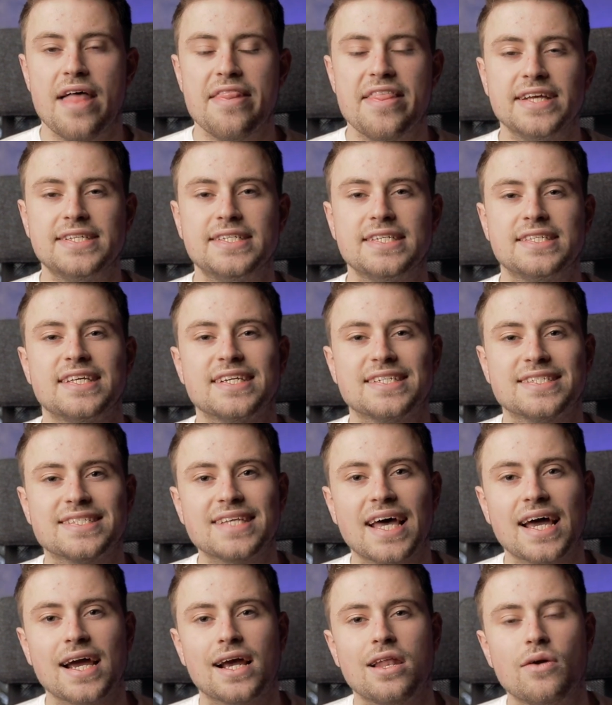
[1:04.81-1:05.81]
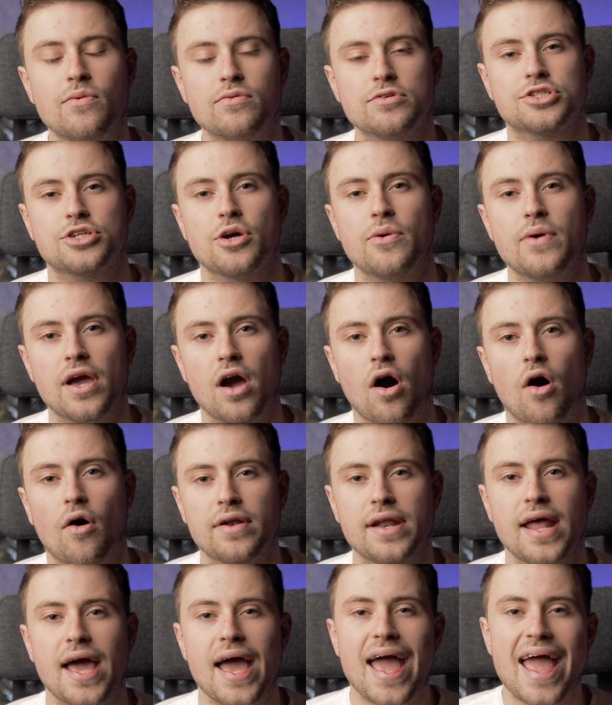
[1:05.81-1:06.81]
This is exactly what's going
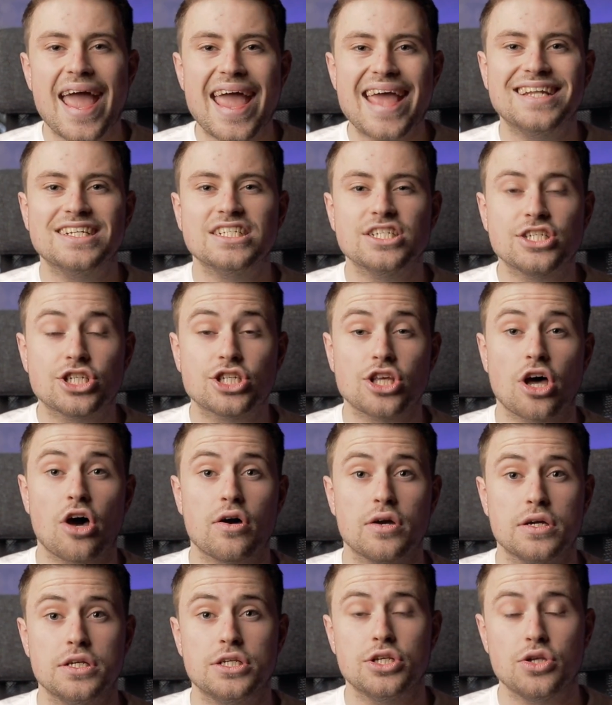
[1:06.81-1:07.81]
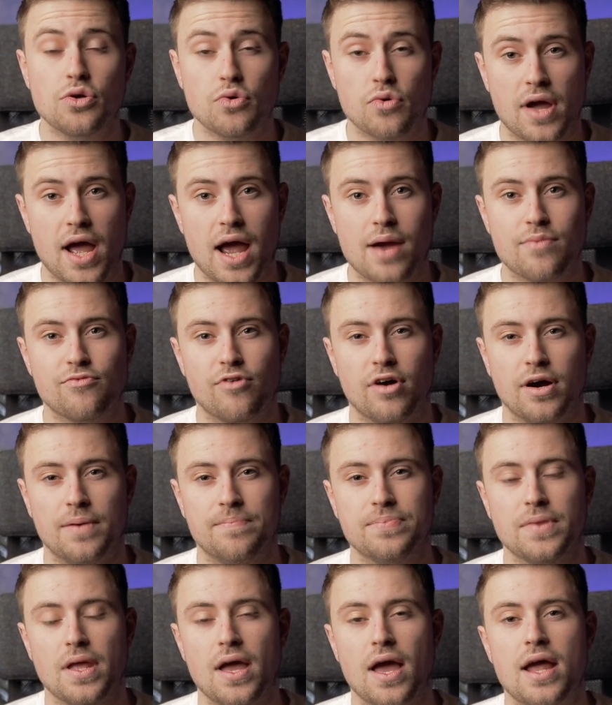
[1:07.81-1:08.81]
on inside your camera.
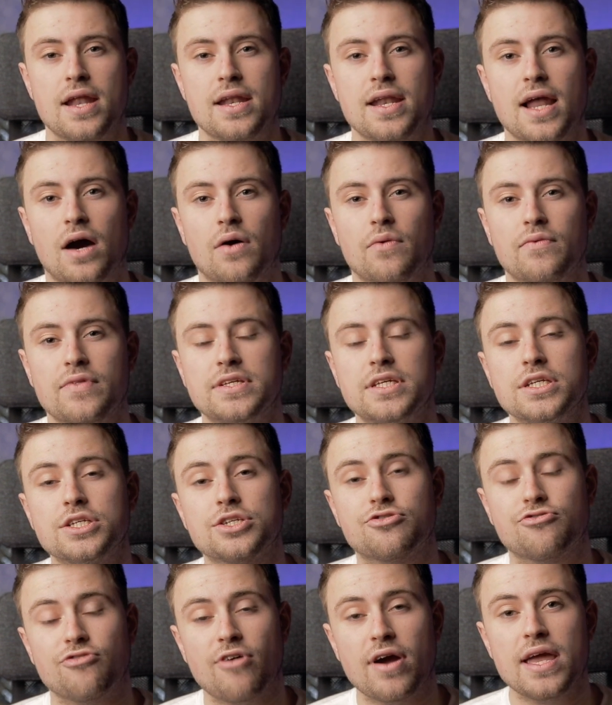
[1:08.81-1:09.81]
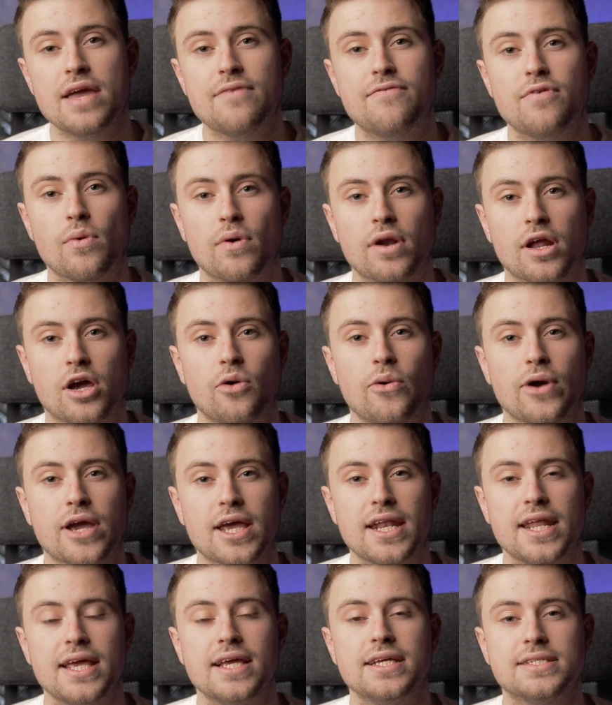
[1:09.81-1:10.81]
Now, this is great if you want a quick
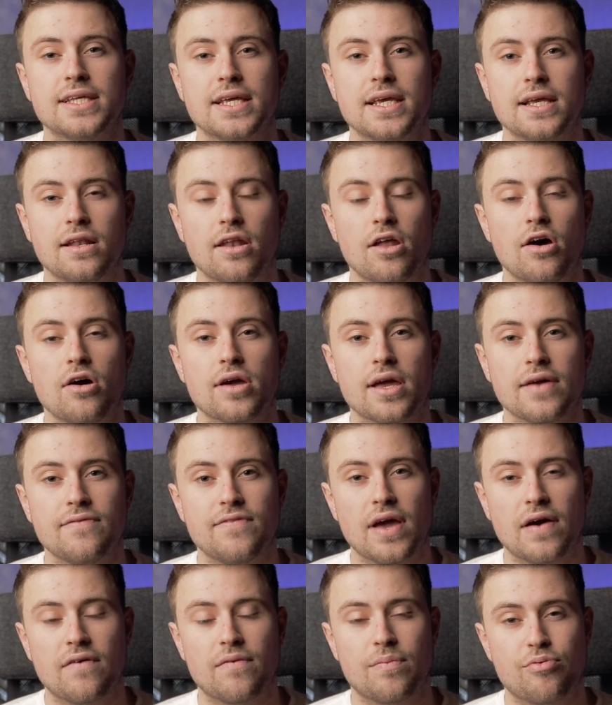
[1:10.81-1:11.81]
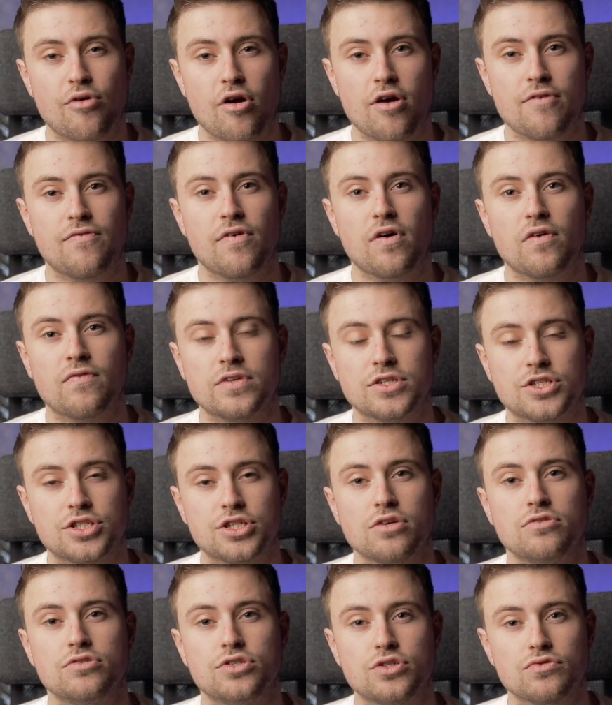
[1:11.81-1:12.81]
and easy look, if you have a profile that
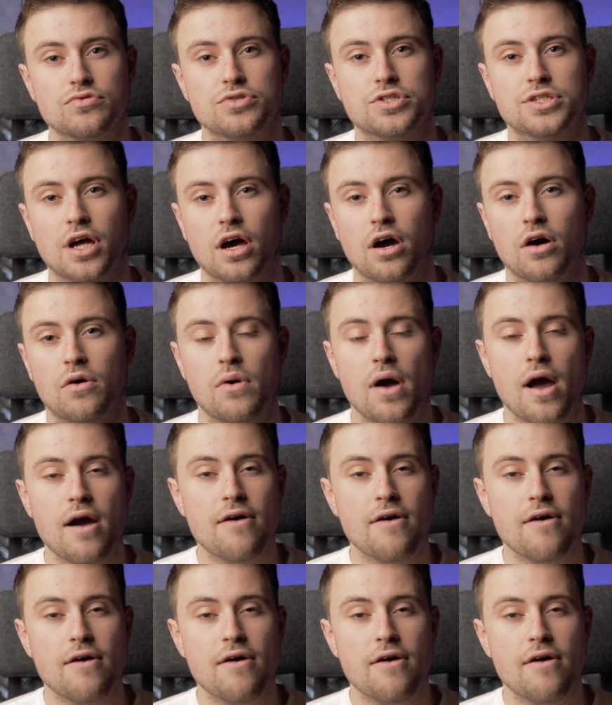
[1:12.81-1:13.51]
suits your style.